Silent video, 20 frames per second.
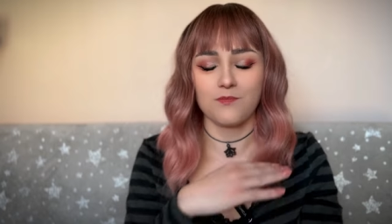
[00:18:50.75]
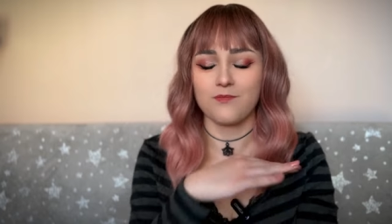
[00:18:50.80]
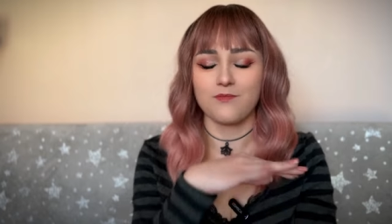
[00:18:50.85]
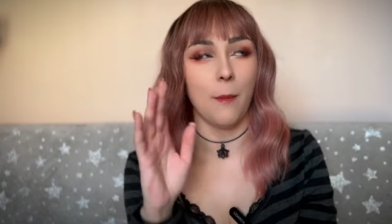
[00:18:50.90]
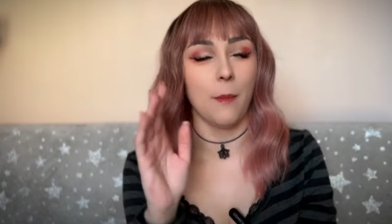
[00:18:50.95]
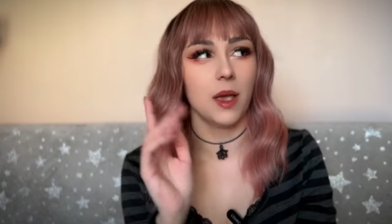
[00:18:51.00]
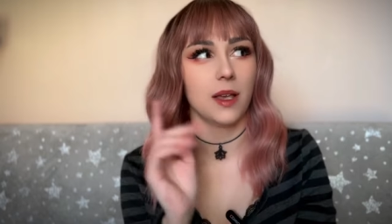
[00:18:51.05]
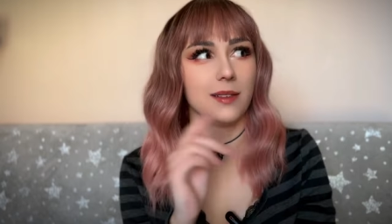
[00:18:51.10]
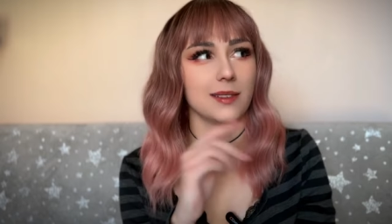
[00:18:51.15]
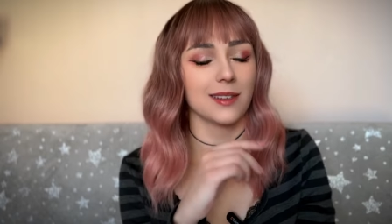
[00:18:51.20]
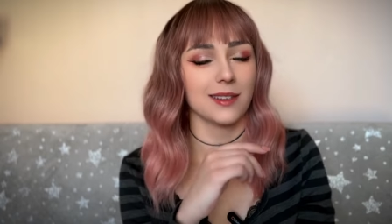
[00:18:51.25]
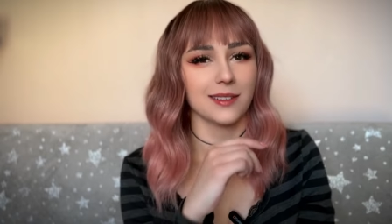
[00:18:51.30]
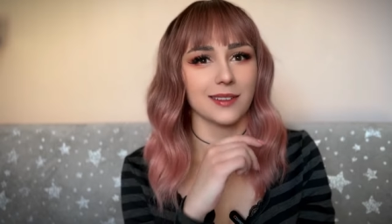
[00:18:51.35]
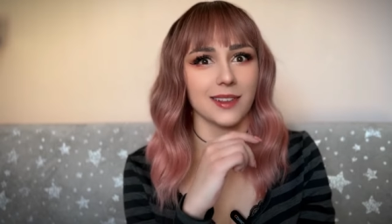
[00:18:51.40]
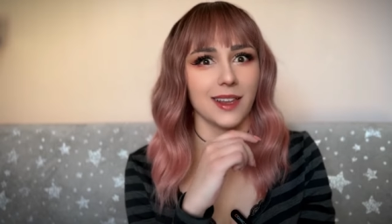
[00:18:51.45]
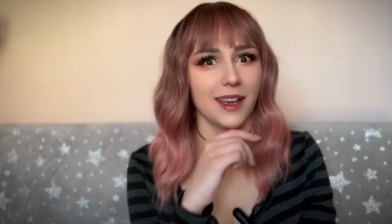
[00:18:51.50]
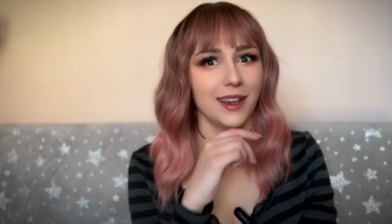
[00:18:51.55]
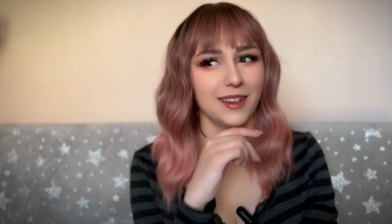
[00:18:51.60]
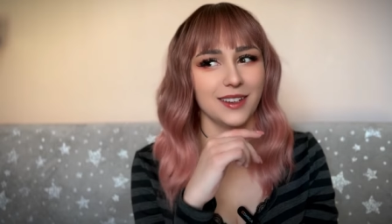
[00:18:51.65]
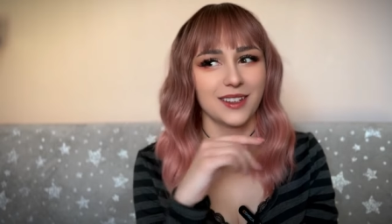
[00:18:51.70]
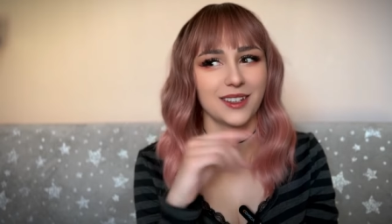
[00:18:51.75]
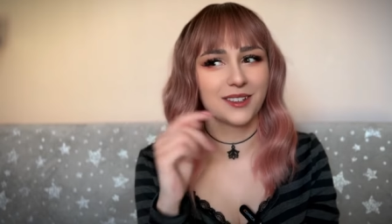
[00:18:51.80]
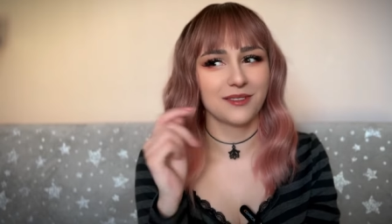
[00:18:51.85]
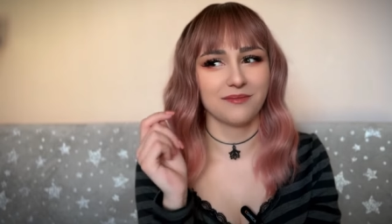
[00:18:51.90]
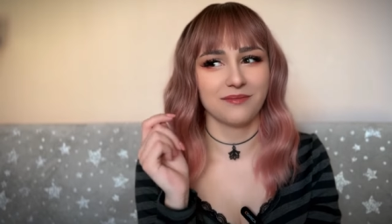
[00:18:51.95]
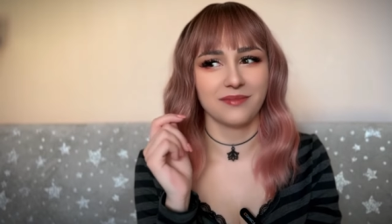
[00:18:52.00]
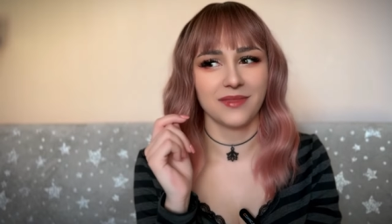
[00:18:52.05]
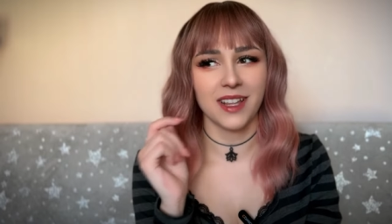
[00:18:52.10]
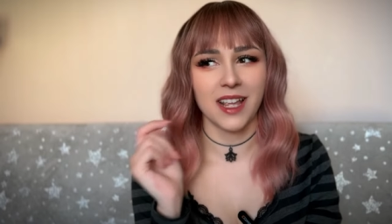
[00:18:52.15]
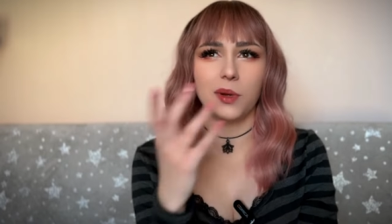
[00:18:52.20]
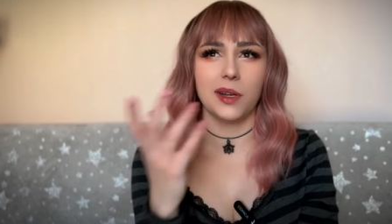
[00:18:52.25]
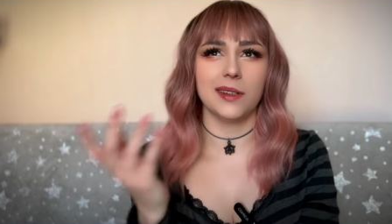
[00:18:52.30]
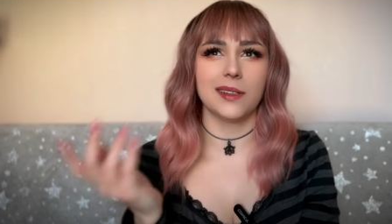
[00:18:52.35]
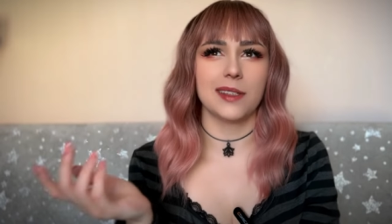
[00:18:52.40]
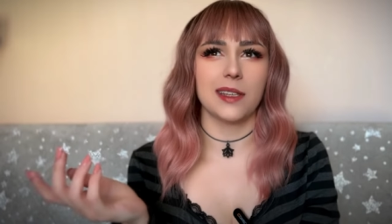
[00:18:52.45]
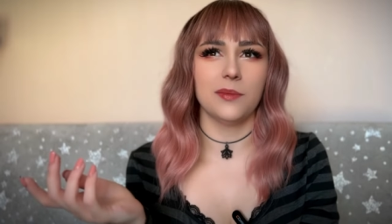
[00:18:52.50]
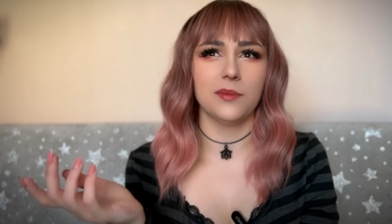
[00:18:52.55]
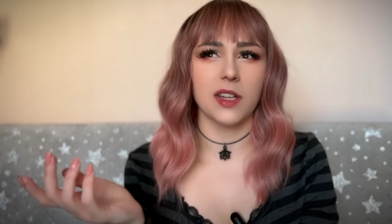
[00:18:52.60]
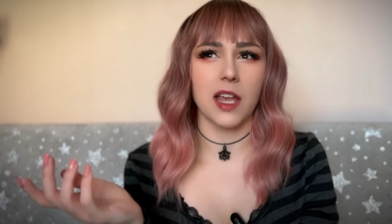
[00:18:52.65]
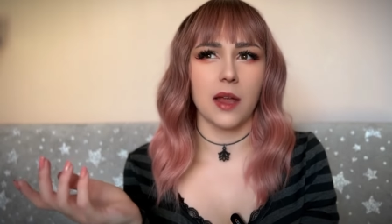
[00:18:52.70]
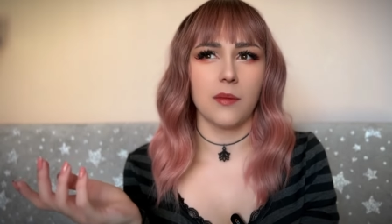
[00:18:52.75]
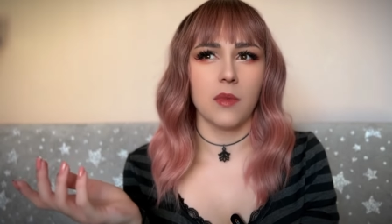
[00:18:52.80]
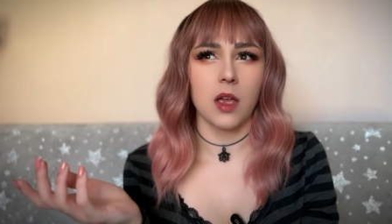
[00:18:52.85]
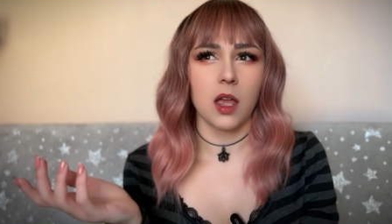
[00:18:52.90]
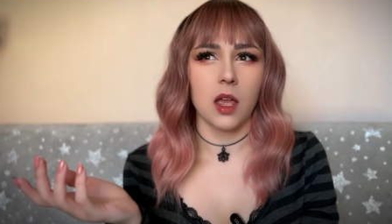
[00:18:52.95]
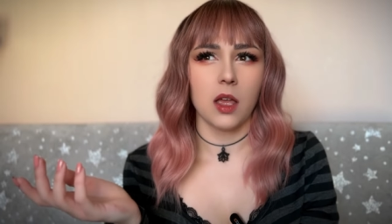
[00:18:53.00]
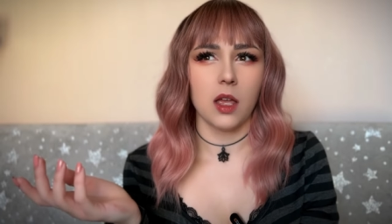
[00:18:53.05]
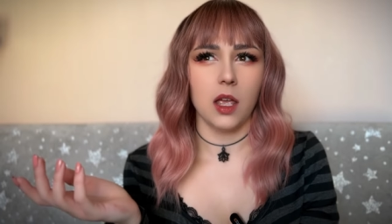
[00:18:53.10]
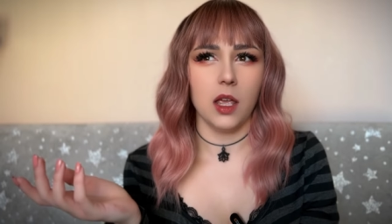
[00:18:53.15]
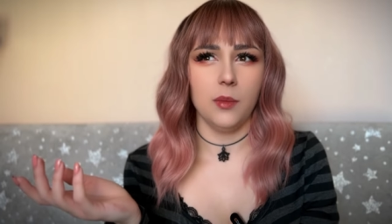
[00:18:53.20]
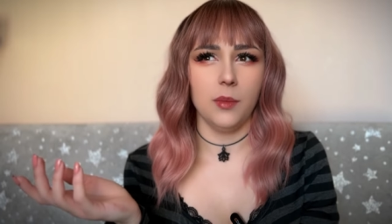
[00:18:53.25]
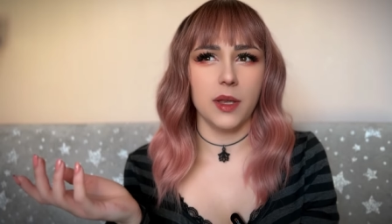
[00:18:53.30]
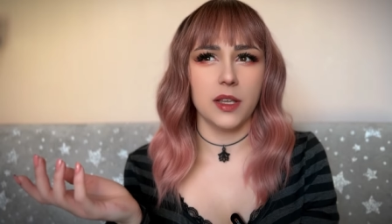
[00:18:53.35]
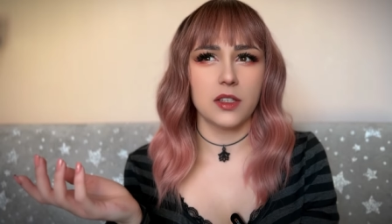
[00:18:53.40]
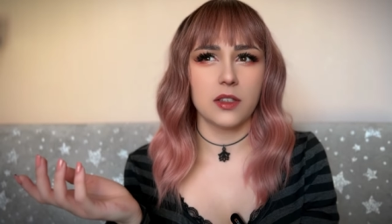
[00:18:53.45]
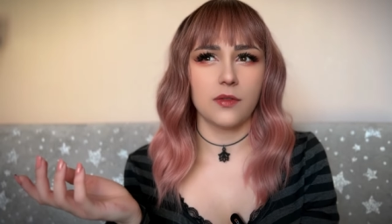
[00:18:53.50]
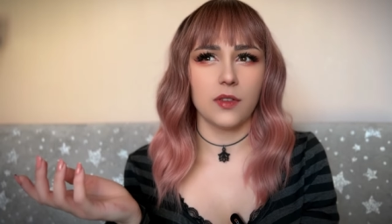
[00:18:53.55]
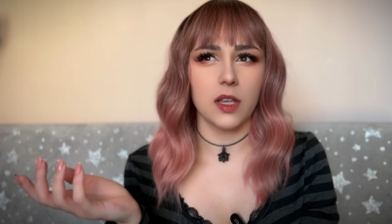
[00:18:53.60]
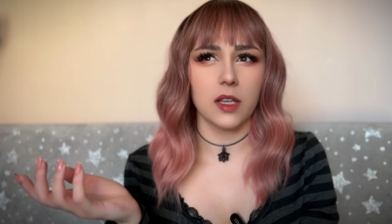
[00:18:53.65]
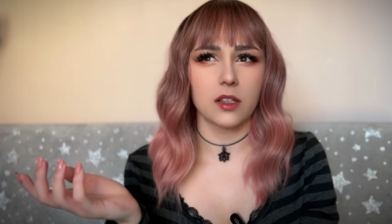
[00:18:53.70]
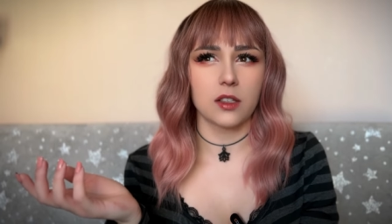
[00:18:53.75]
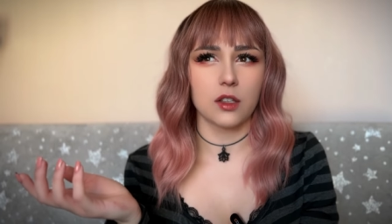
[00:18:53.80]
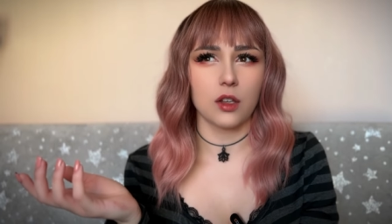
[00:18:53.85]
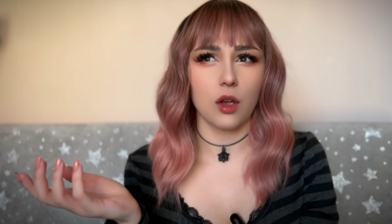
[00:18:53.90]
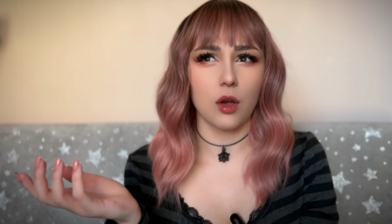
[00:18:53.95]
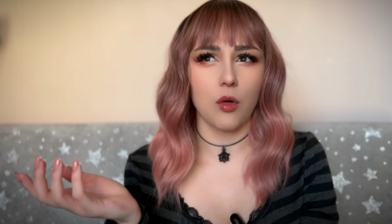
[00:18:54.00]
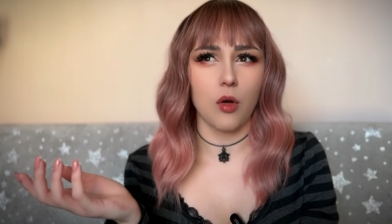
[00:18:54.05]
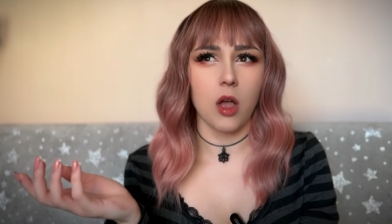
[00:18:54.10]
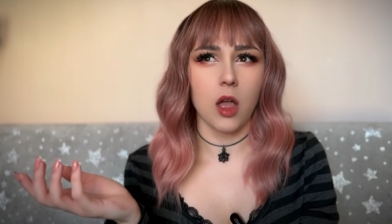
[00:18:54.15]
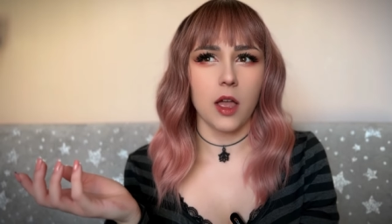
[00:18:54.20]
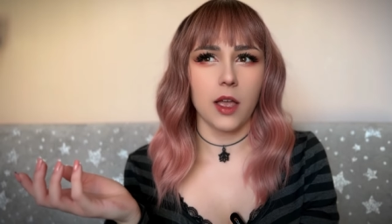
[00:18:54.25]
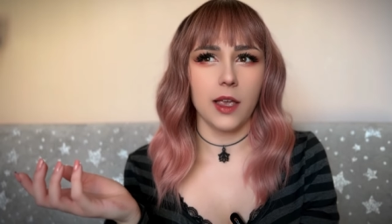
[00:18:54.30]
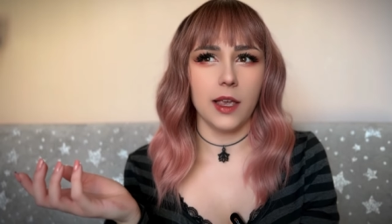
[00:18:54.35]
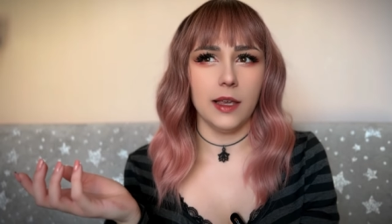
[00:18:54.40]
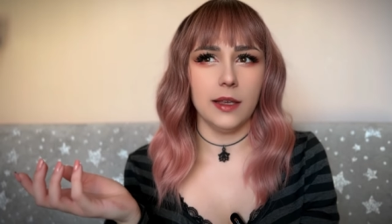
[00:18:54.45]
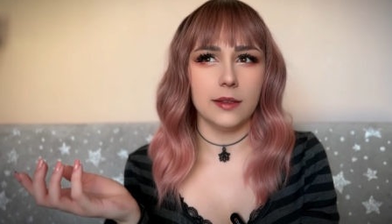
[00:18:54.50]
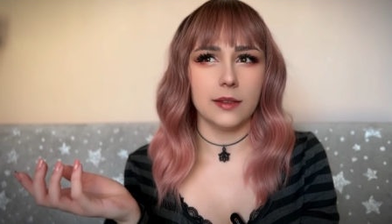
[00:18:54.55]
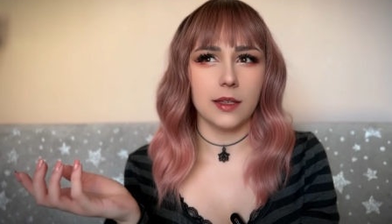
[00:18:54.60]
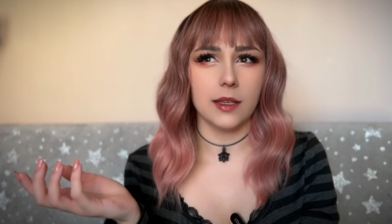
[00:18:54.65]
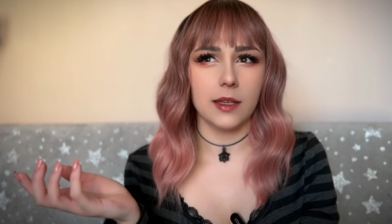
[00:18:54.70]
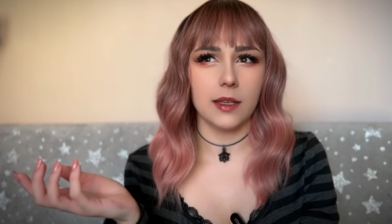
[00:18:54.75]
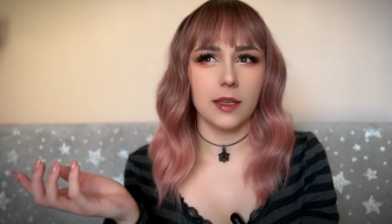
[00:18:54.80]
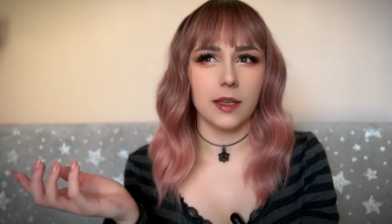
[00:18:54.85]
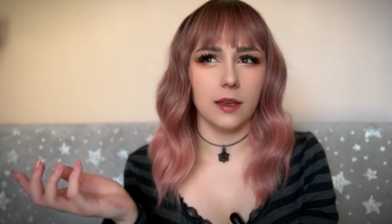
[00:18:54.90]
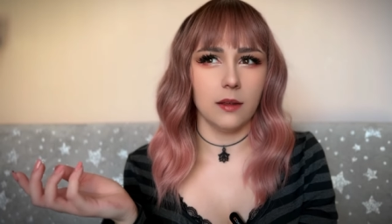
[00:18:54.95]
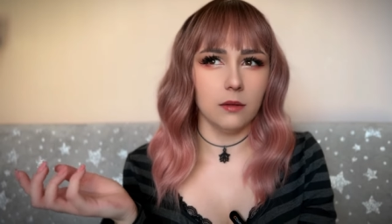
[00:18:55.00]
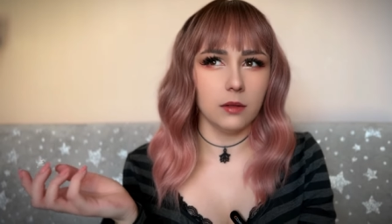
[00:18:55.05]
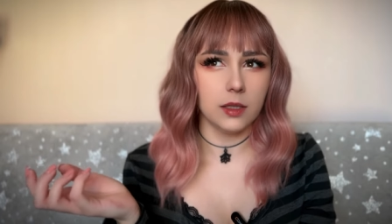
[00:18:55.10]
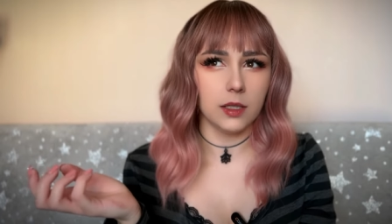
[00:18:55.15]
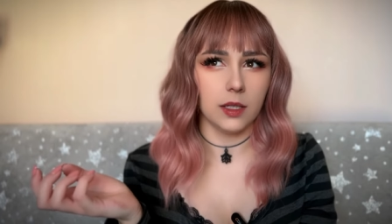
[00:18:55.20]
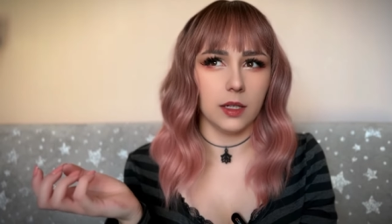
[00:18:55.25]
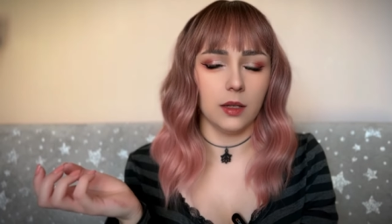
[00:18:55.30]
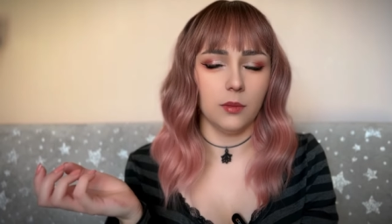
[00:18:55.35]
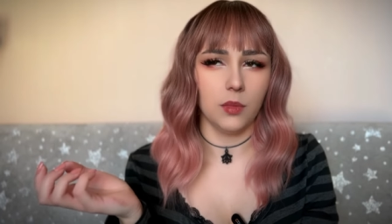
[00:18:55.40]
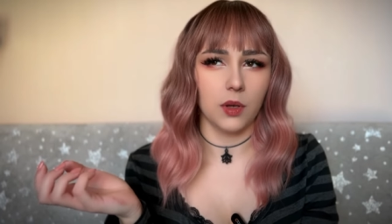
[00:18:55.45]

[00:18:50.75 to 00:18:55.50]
Amazing, like. But at the same time, it makes you think, so is he guilty?